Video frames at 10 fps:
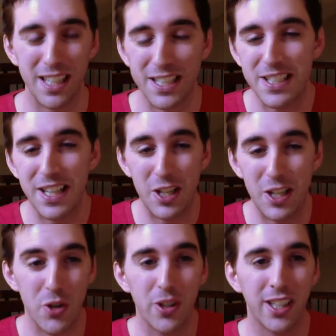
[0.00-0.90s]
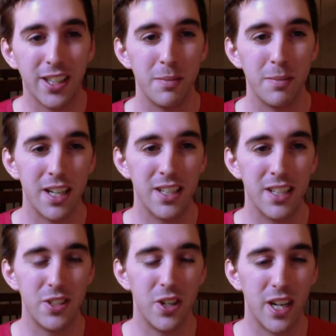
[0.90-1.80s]
And I say that jokingly
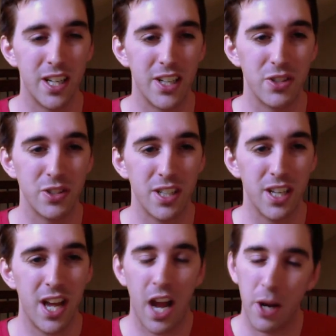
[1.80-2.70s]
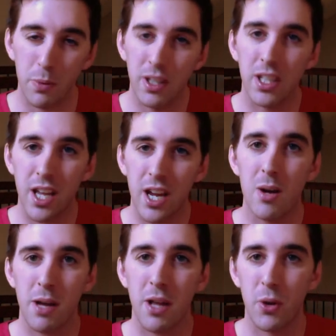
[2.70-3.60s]
because, I really care
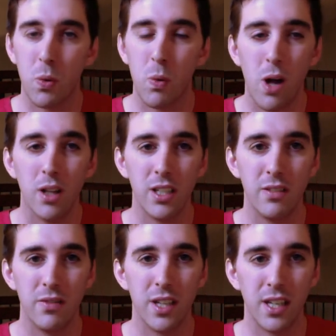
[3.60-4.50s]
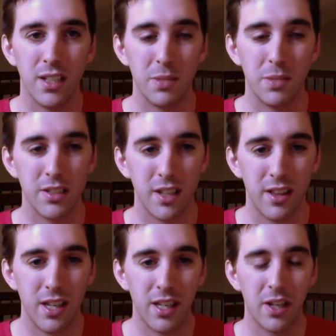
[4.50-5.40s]
about the quality of things, because I
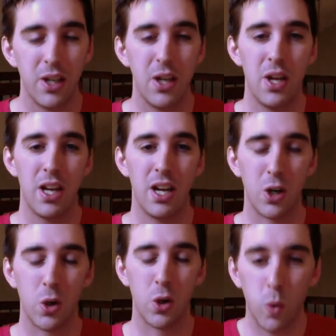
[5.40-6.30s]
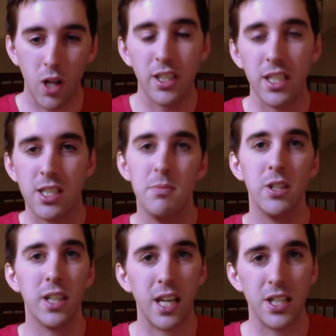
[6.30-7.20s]
think quality
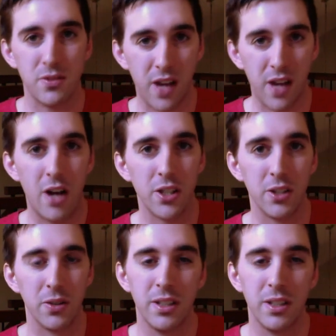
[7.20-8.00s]
communicates value.